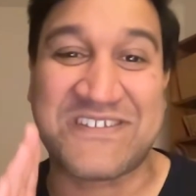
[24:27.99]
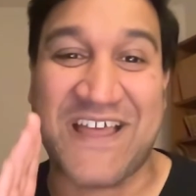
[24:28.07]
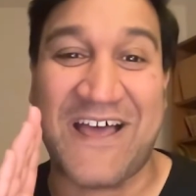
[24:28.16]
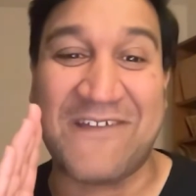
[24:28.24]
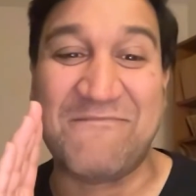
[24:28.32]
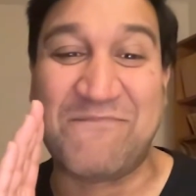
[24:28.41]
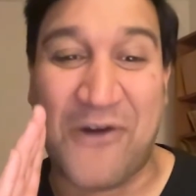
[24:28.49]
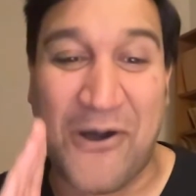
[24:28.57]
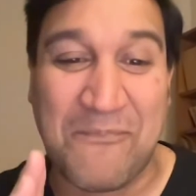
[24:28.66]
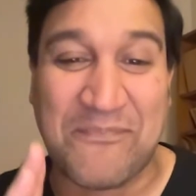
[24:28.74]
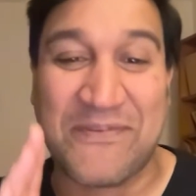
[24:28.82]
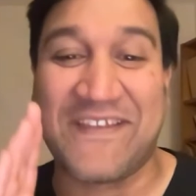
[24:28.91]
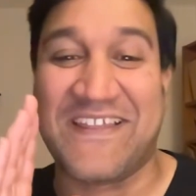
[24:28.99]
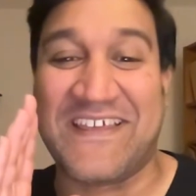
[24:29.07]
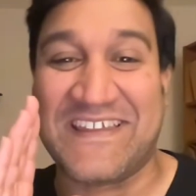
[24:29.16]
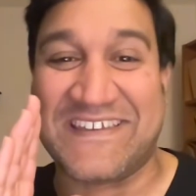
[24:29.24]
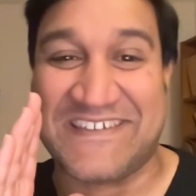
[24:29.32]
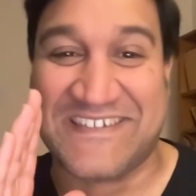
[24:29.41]

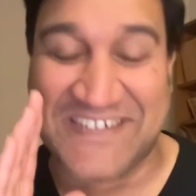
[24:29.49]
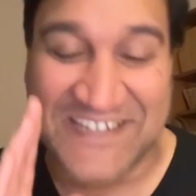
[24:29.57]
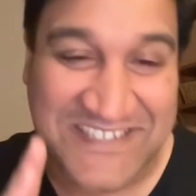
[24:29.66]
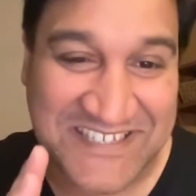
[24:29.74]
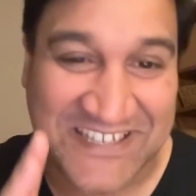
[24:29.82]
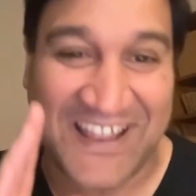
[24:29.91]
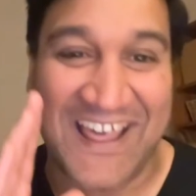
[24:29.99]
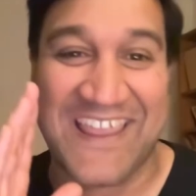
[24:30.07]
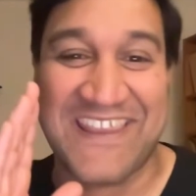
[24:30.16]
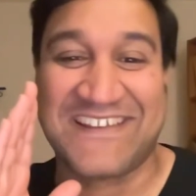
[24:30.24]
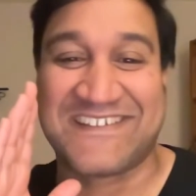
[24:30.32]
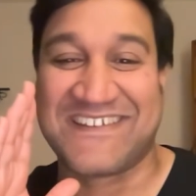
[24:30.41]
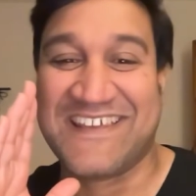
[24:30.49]
unpopular, disliked